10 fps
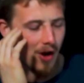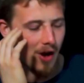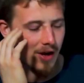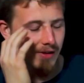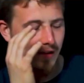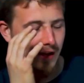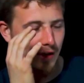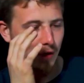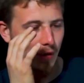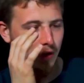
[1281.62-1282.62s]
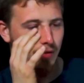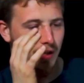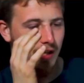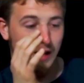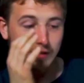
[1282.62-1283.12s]
I think are quite
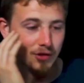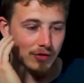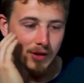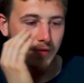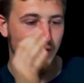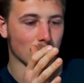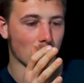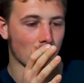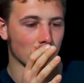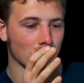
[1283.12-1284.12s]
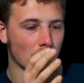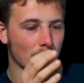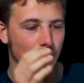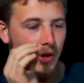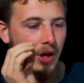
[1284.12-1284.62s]
unique, and correct me if I'm wrong,
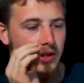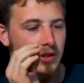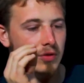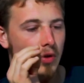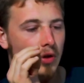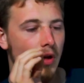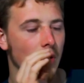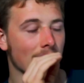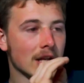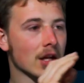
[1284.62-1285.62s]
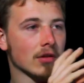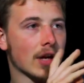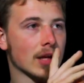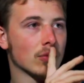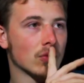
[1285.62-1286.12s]
but I do not know of any other
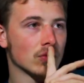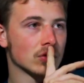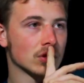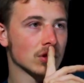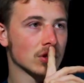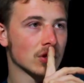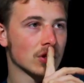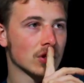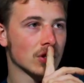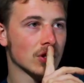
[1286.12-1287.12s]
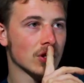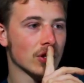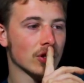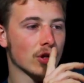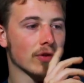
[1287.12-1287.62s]
animals
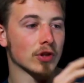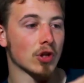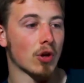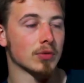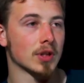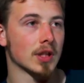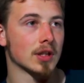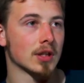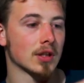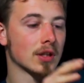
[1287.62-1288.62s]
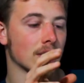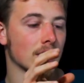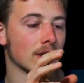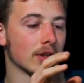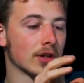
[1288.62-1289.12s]
that have adopted
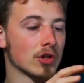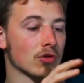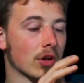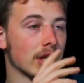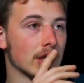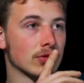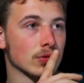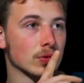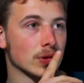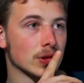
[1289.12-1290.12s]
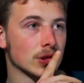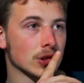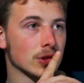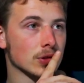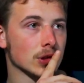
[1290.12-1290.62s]
the trihedral
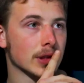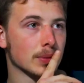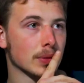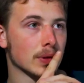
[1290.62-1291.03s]
tooth shape.